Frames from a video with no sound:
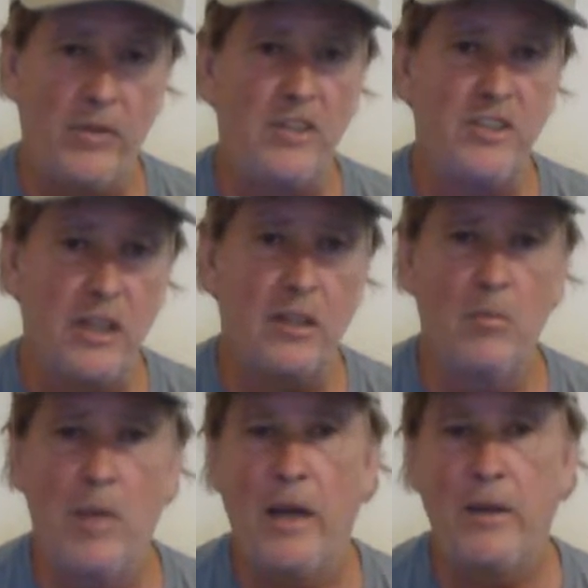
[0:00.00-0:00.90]
If they
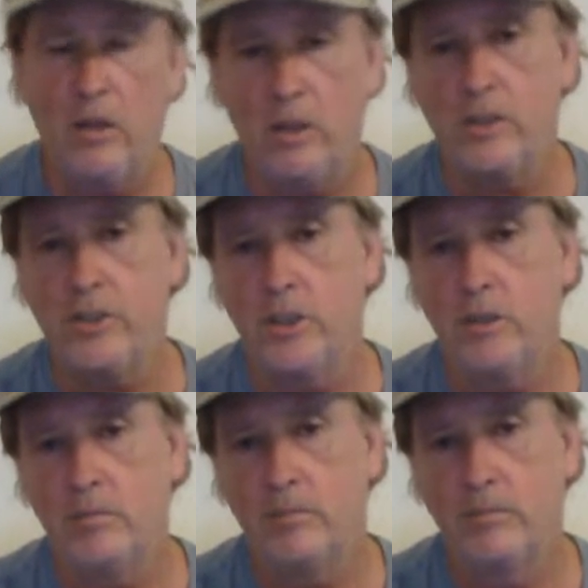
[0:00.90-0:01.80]
set their mind to
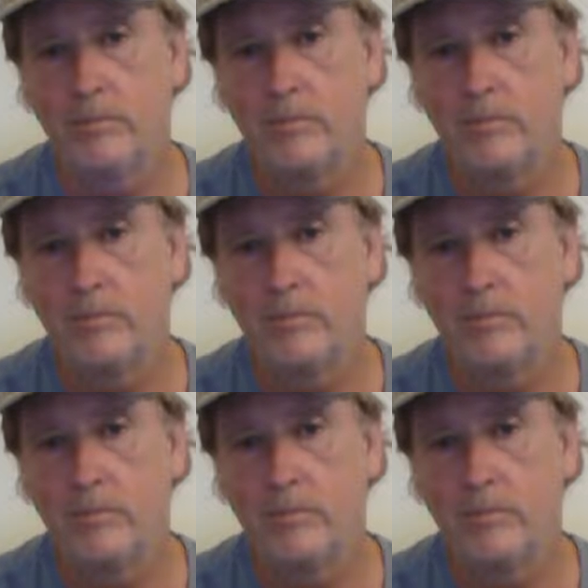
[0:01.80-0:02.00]
hurt you